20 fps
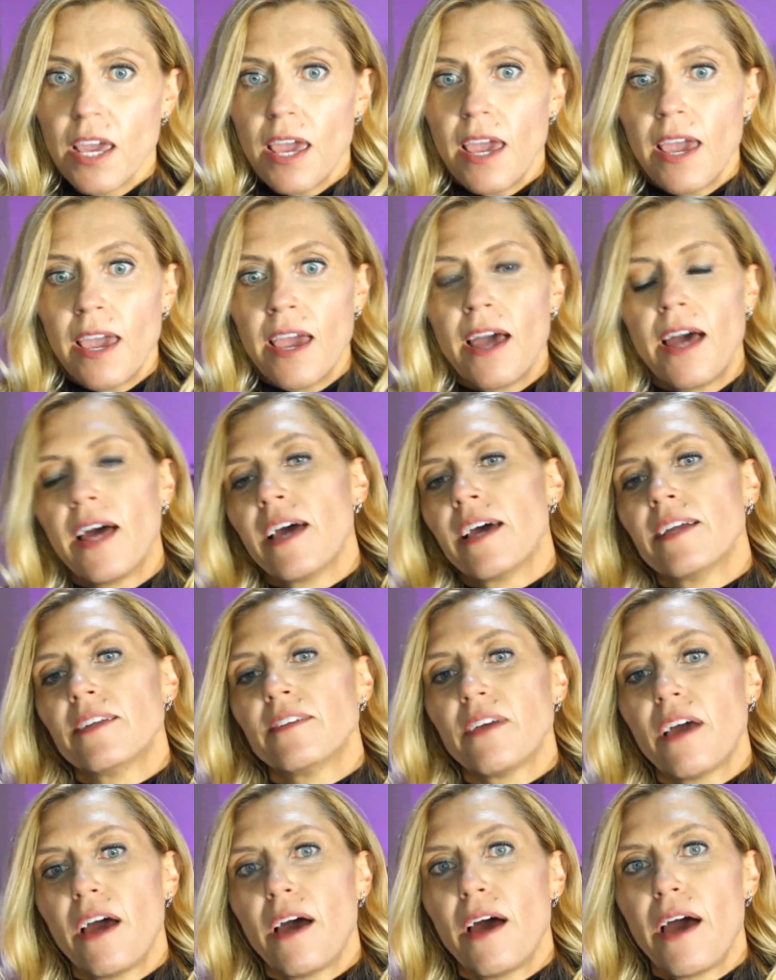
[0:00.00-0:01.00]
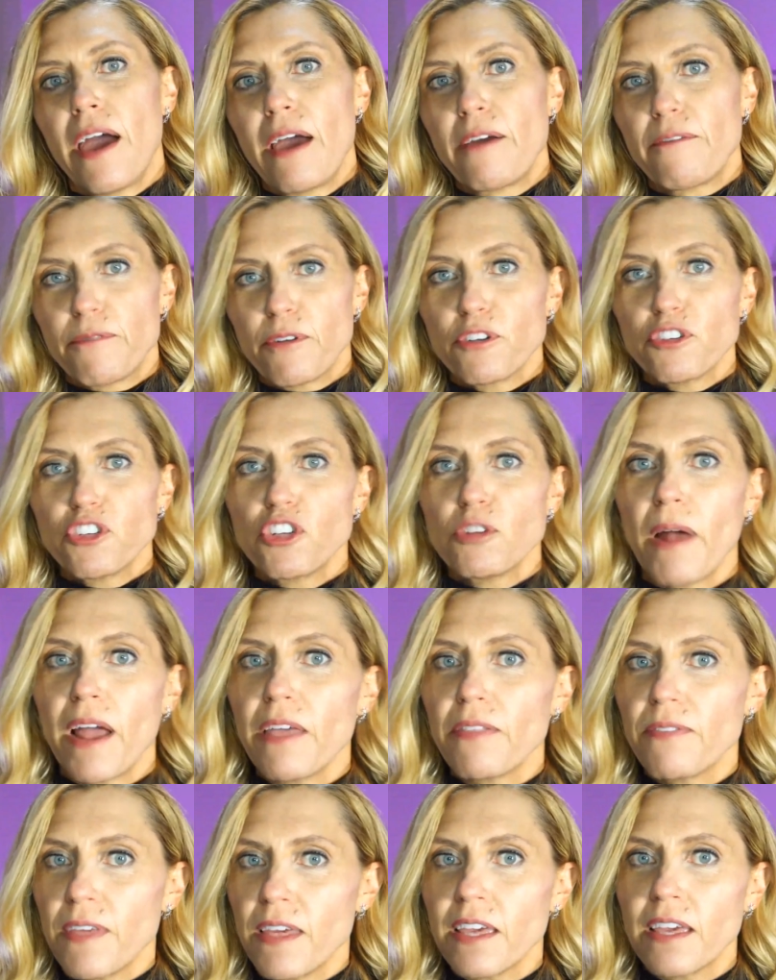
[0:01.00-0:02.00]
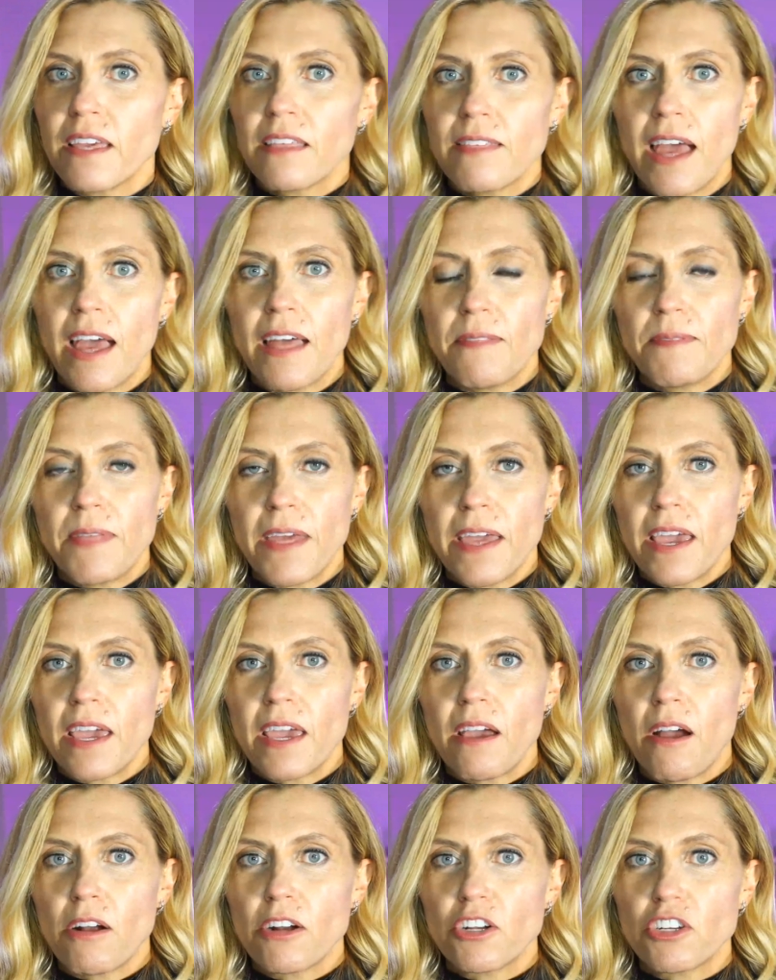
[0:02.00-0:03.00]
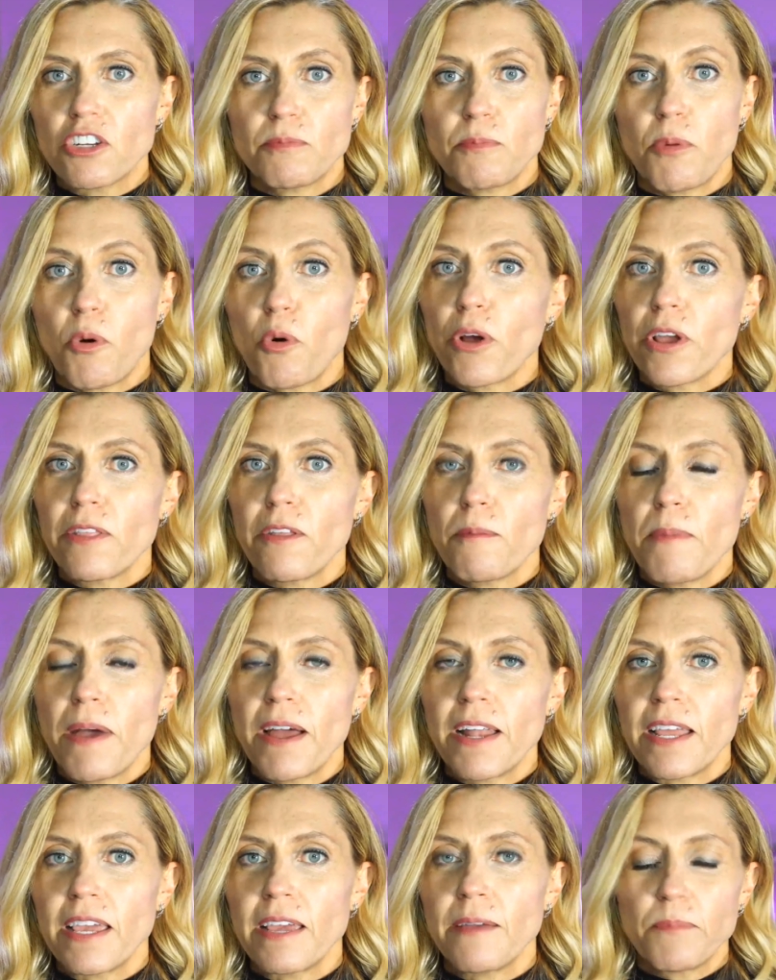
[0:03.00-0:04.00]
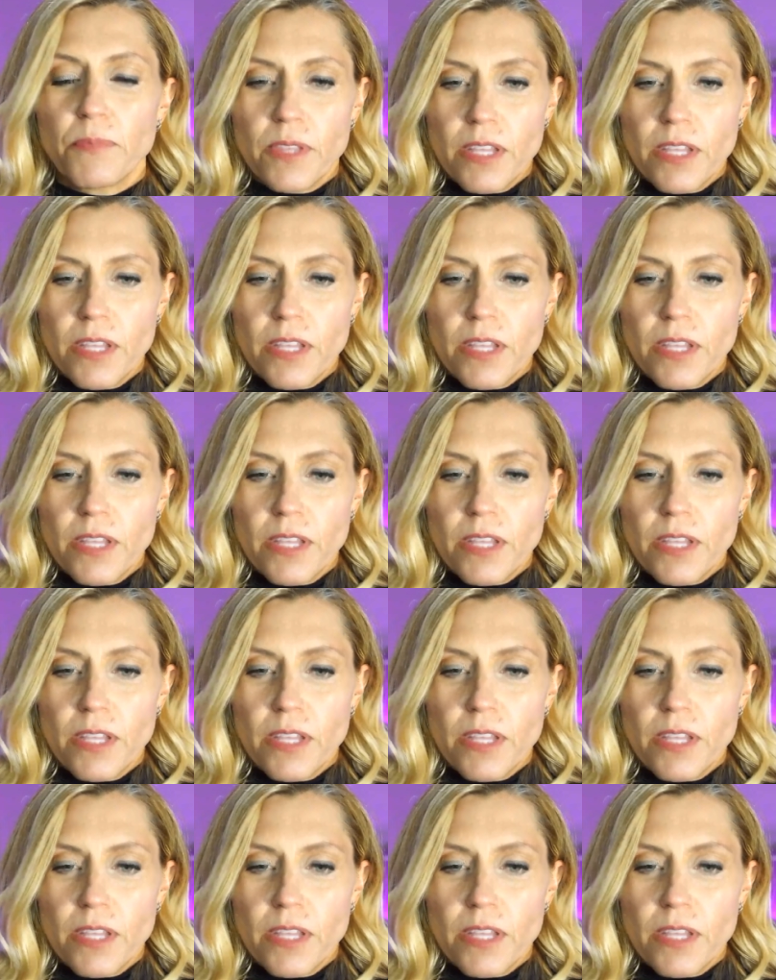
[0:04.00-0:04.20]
And at first you might think that they are just pouring their money.